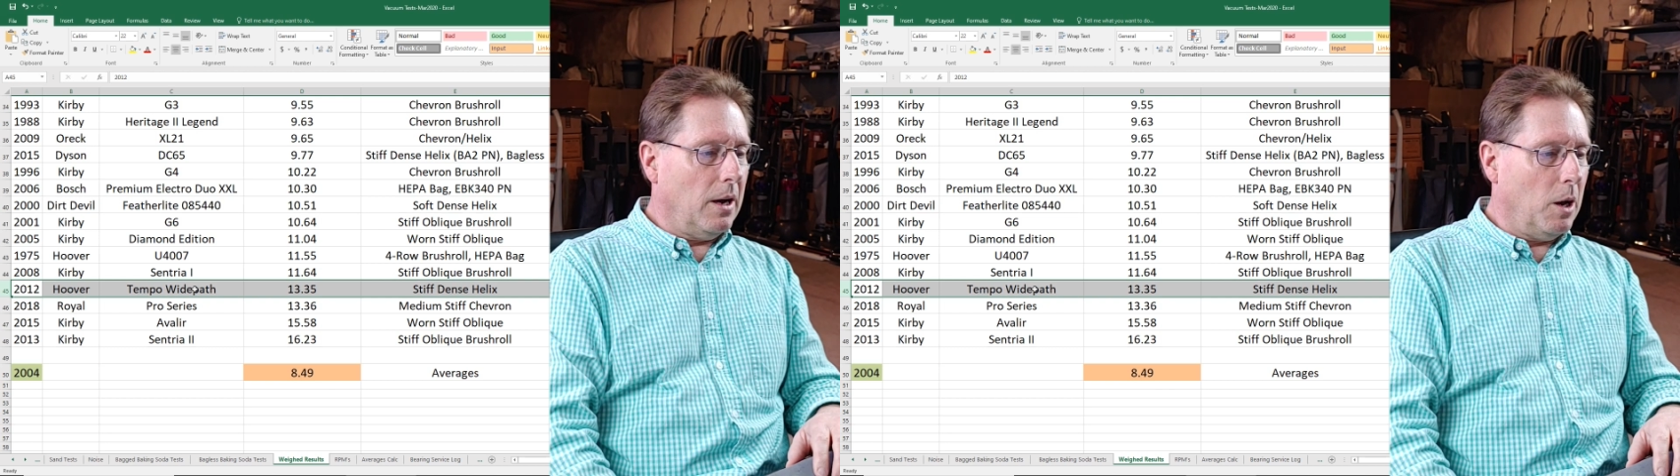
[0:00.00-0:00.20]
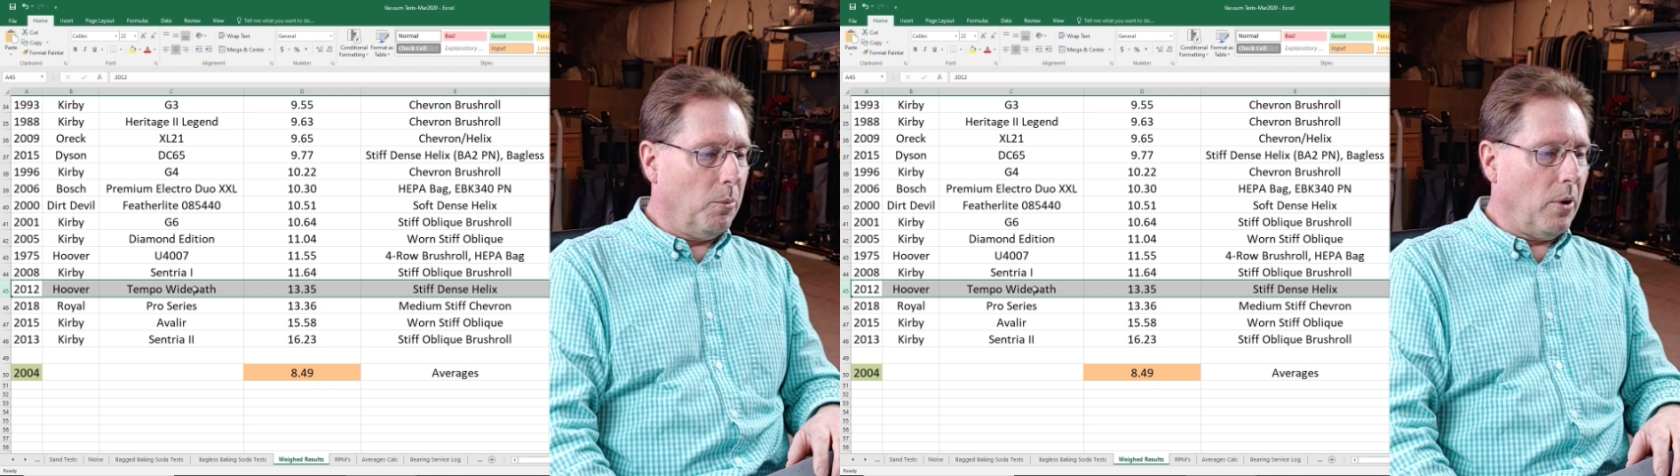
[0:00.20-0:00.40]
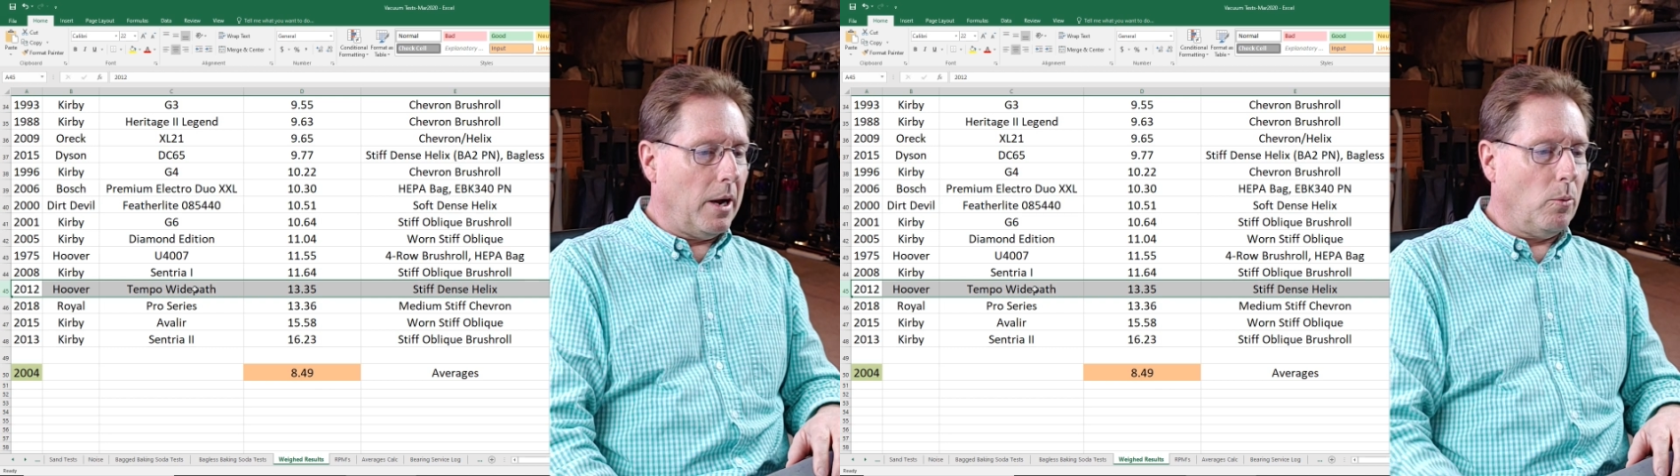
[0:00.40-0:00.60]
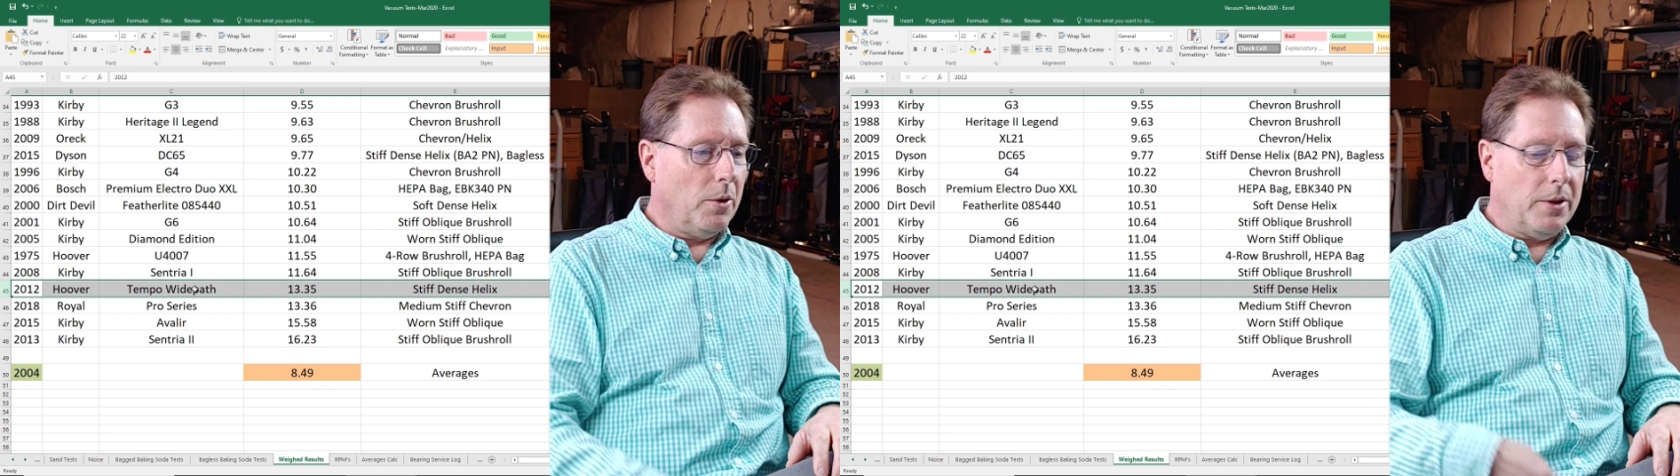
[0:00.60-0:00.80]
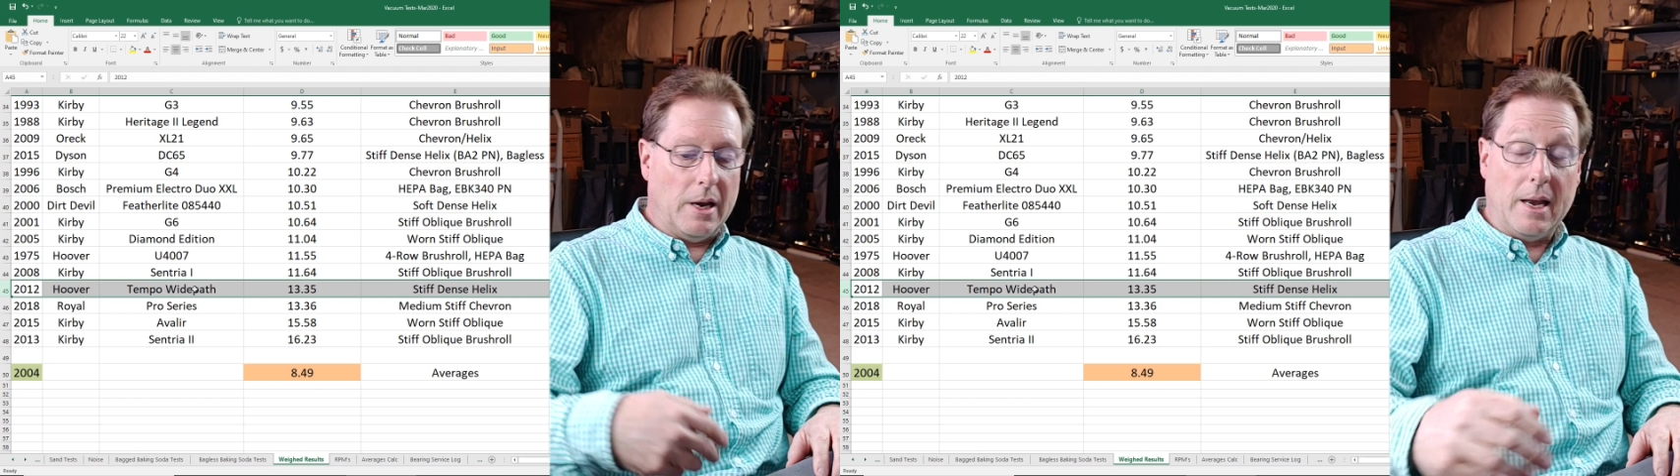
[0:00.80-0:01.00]
upright
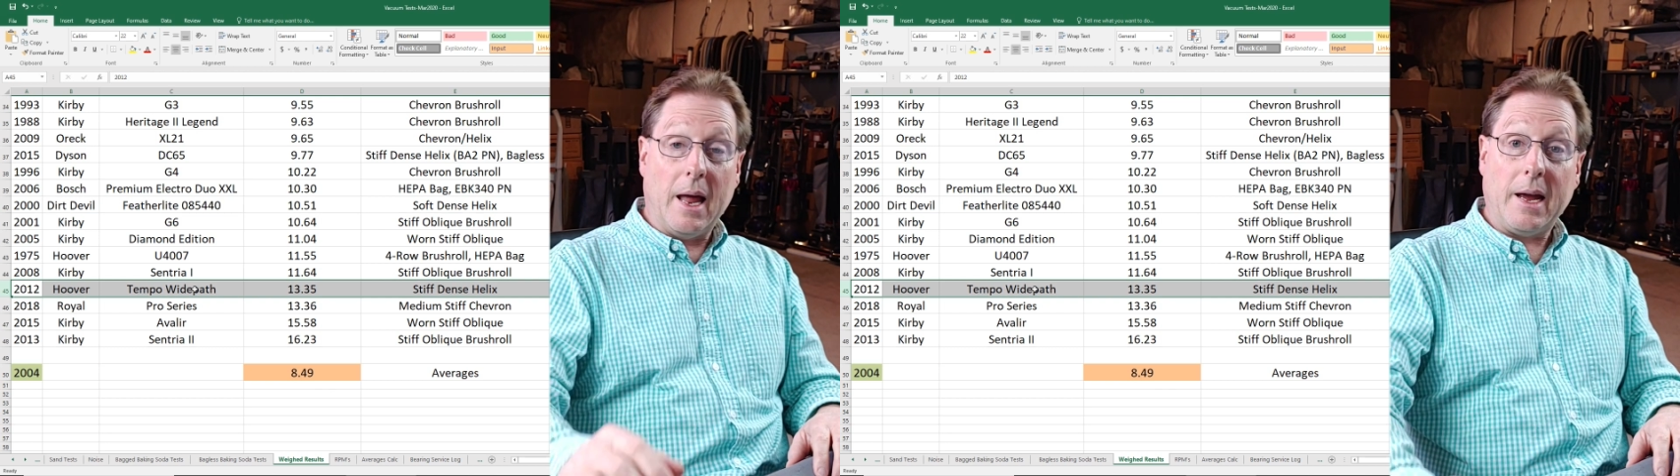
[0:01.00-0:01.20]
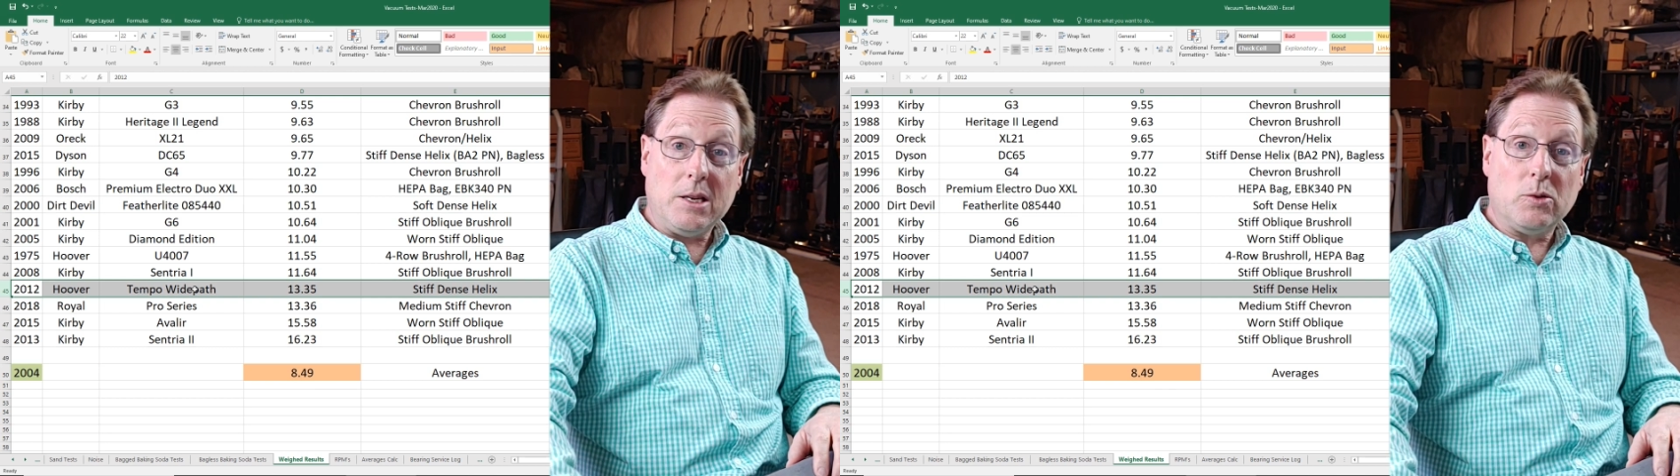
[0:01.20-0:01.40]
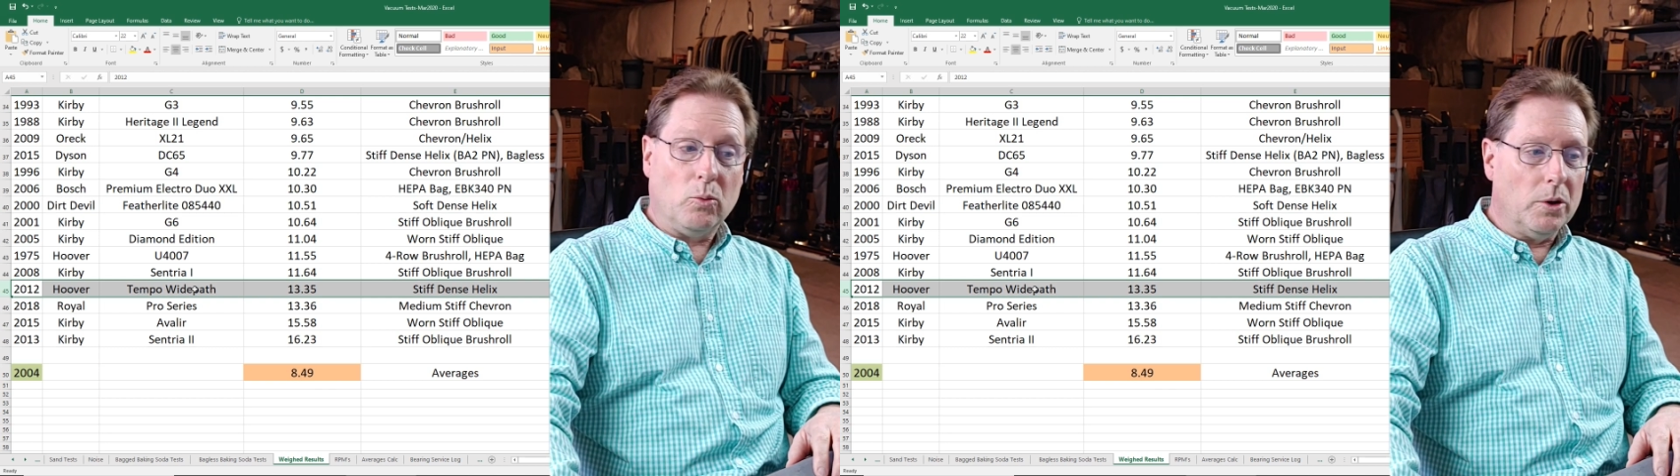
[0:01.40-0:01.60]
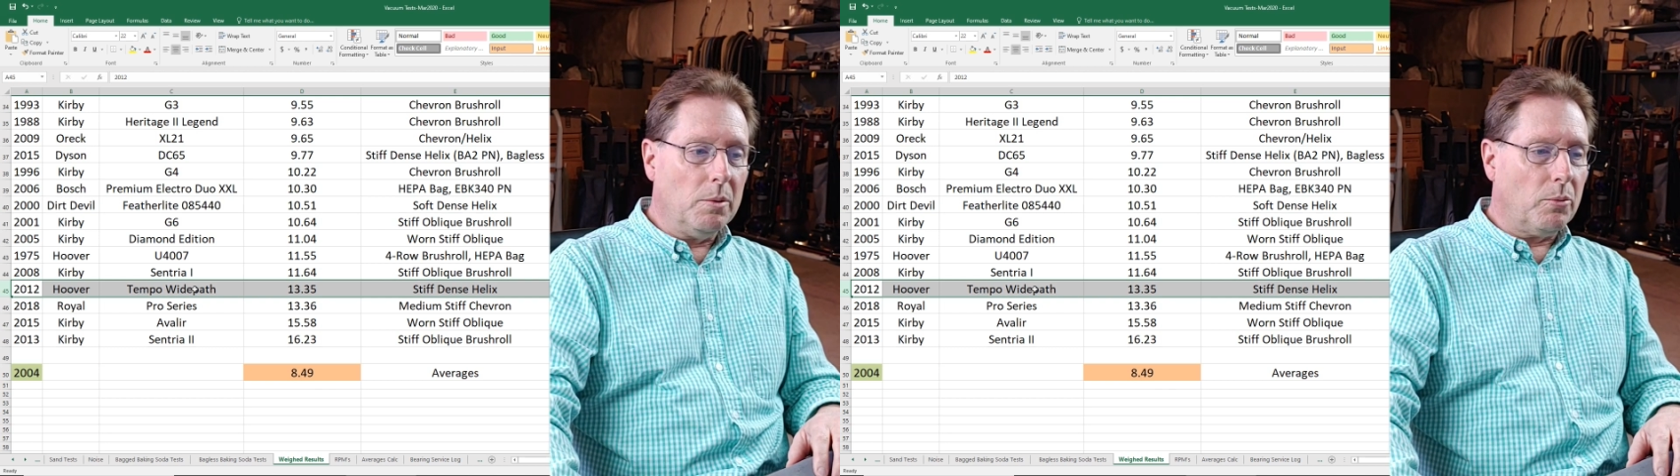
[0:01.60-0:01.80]
with a nice wooden